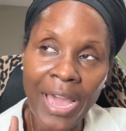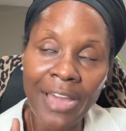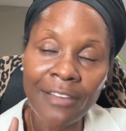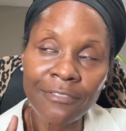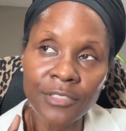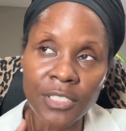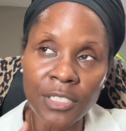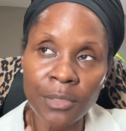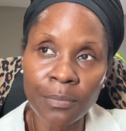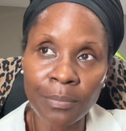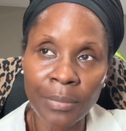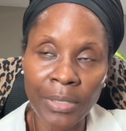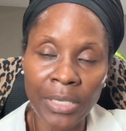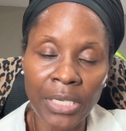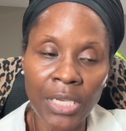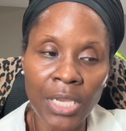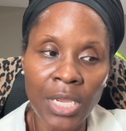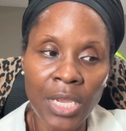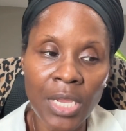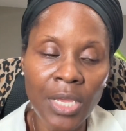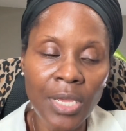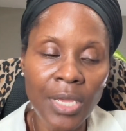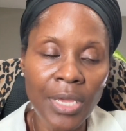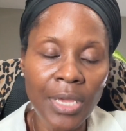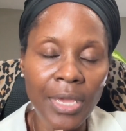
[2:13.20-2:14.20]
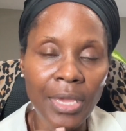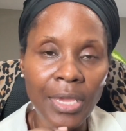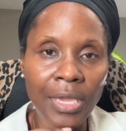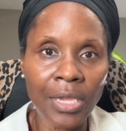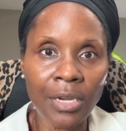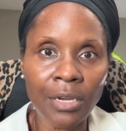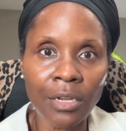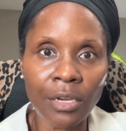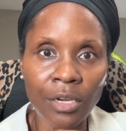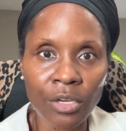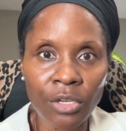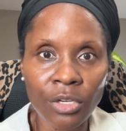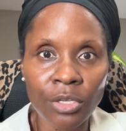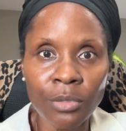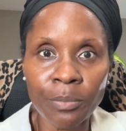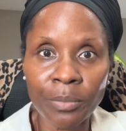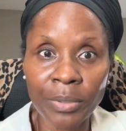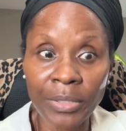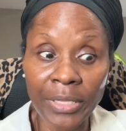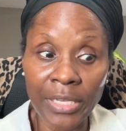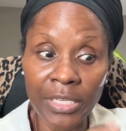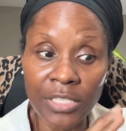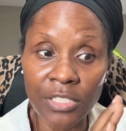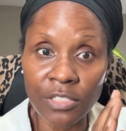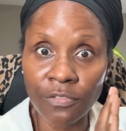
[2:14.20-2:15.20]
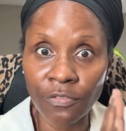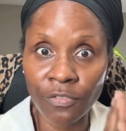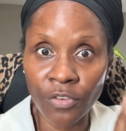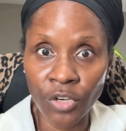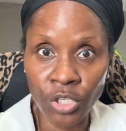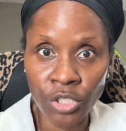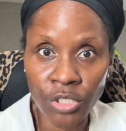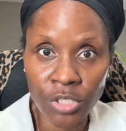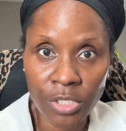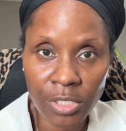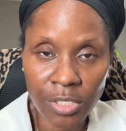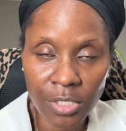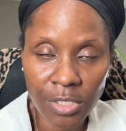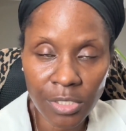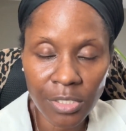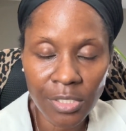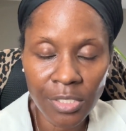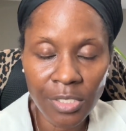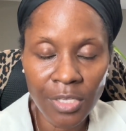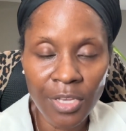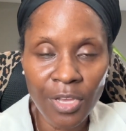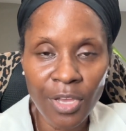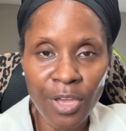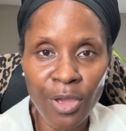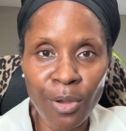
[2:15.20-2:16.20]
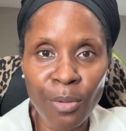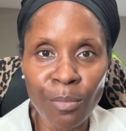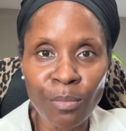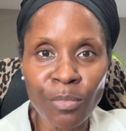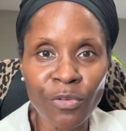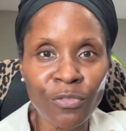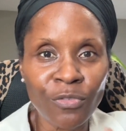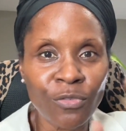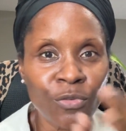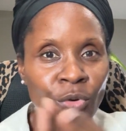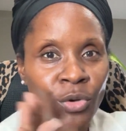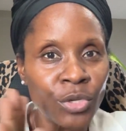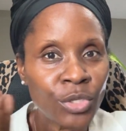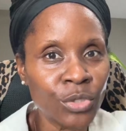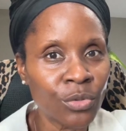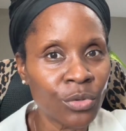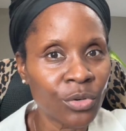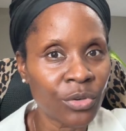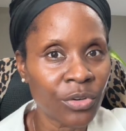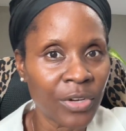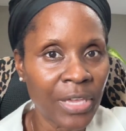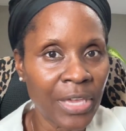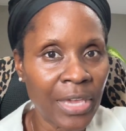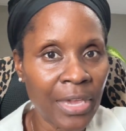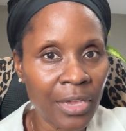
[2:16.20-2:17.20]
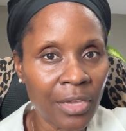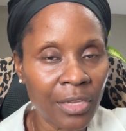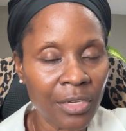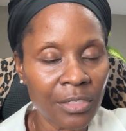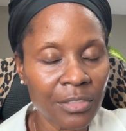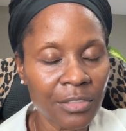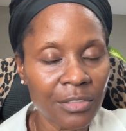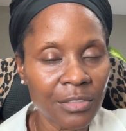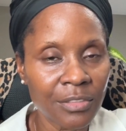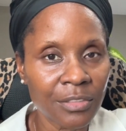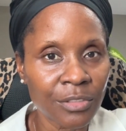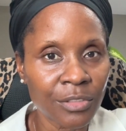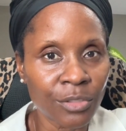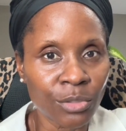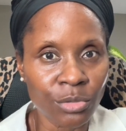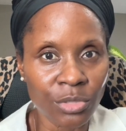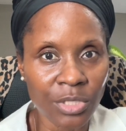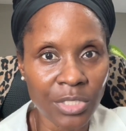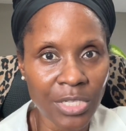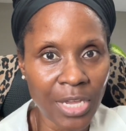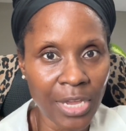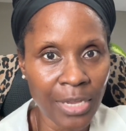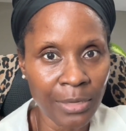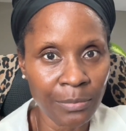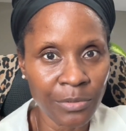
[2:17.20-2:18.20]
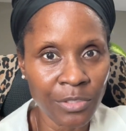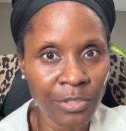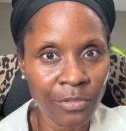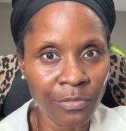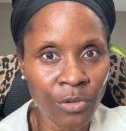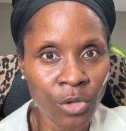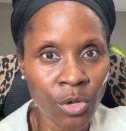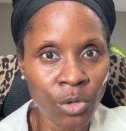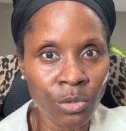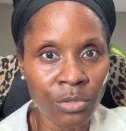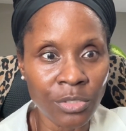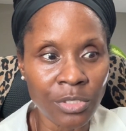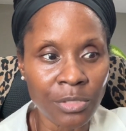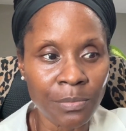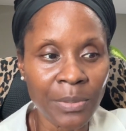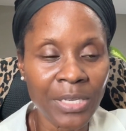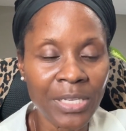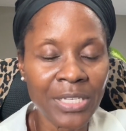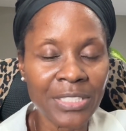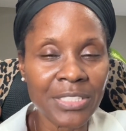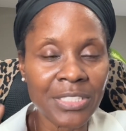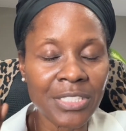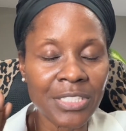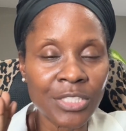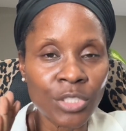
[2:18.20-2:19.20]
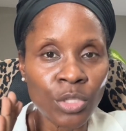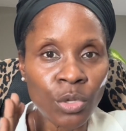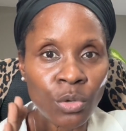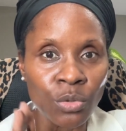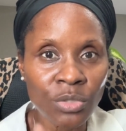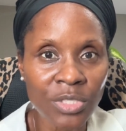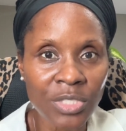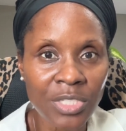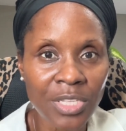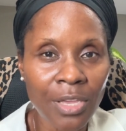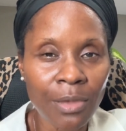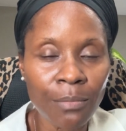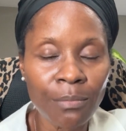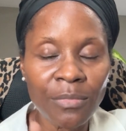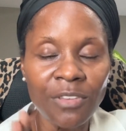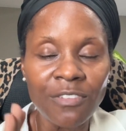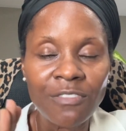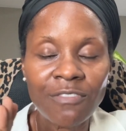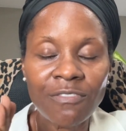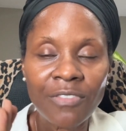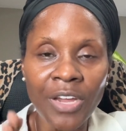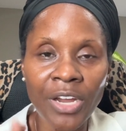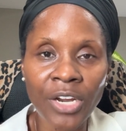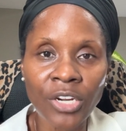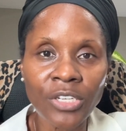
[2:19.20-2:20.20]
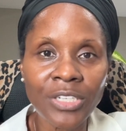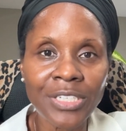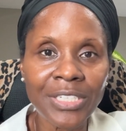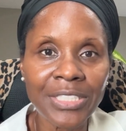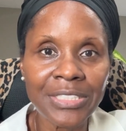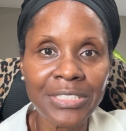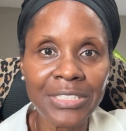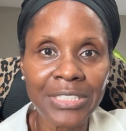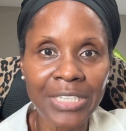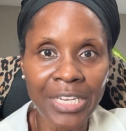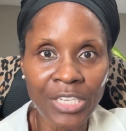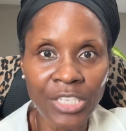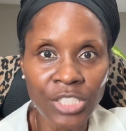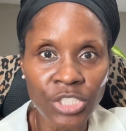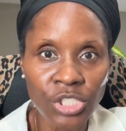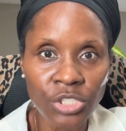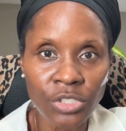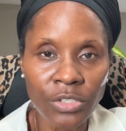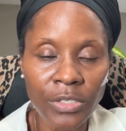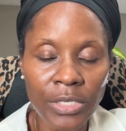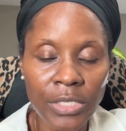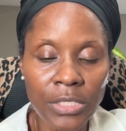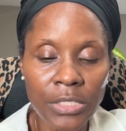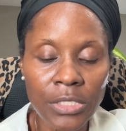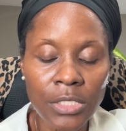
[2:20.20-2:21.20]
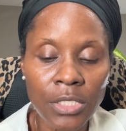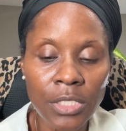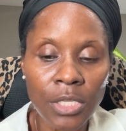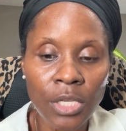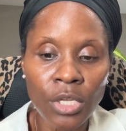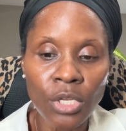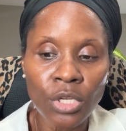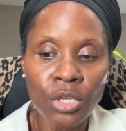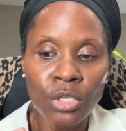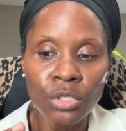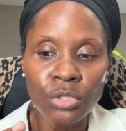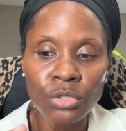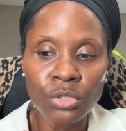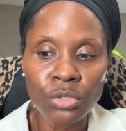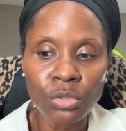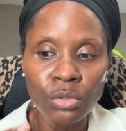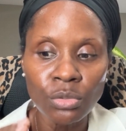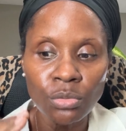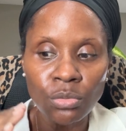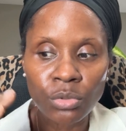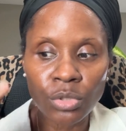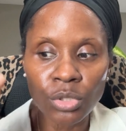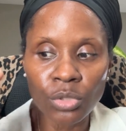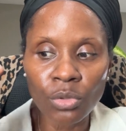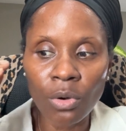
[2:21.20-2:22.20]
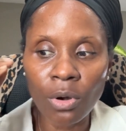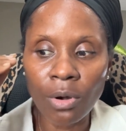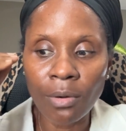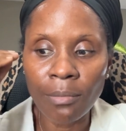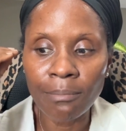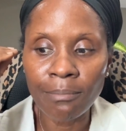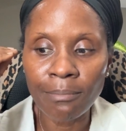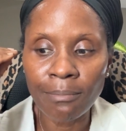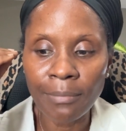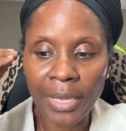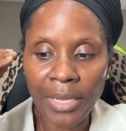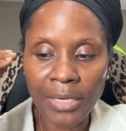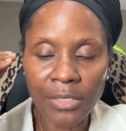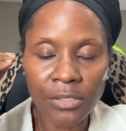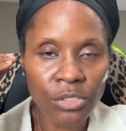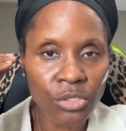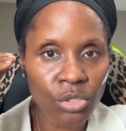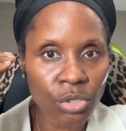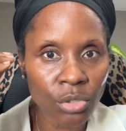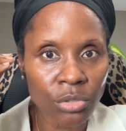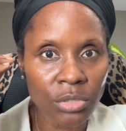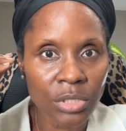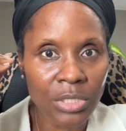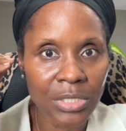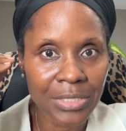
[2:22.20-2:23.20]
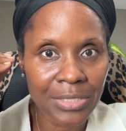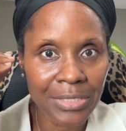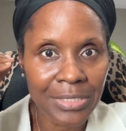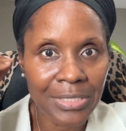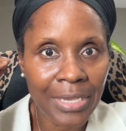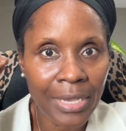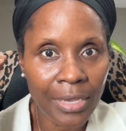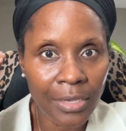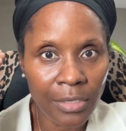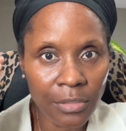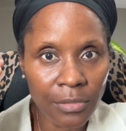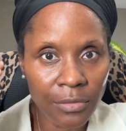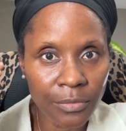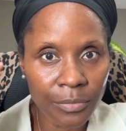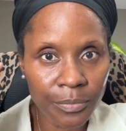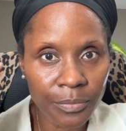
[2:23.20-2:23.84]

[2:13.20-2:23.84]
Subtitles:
to be in a good place first before you create those types of goals, because those can be very dangerous to your mental state,